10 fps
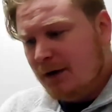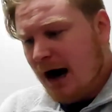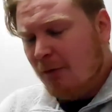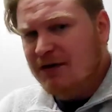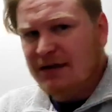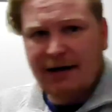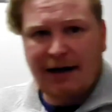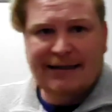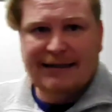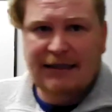I was not an
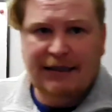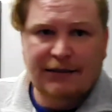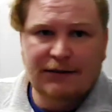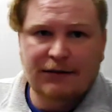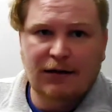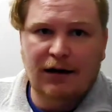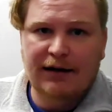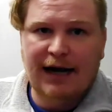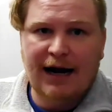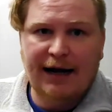IT
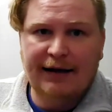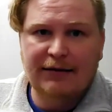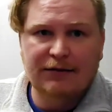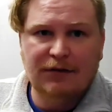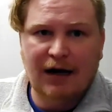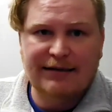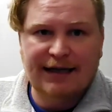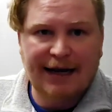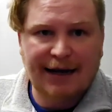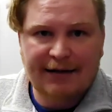guy as a
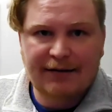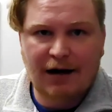kid.